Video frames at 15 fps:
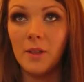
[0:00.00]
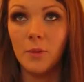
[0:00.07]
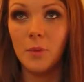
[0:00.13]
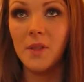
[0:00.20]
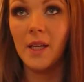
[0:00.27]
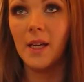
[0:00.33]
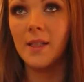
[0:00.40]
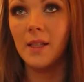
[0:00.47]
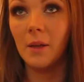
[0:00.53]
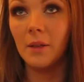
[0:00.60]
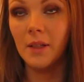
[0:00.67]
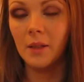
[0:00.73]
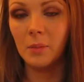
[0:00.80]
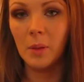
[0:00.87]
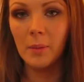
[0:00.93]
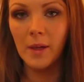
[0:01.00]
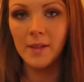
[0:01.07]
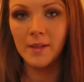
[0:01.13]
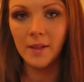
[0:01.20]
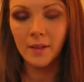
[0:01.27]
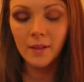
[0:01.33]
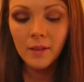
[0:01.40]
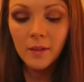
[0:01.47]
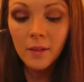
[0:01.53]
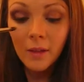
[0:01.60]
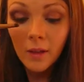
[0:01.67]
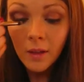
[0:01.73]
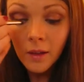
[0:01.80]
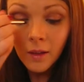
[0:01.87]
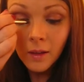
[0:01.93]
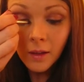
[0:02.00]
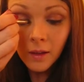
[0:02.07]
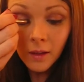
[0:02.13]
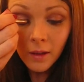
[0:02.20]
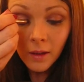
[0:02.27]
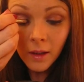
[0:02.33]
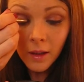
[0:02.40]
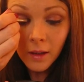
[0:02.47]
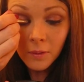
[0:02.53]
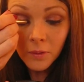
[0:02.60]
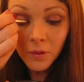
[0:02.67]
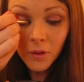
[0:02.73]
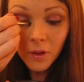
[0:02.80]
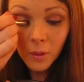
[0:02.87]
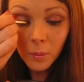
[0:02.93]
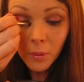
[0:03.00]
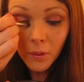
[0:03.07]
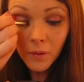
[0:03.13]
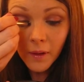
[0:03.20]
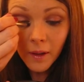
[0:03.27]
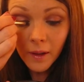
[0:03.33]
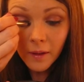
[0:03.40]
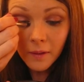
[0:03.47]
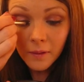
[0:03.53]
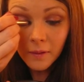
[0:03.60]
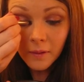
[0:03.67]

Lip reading: upside down a little bit better. I'm just going to put that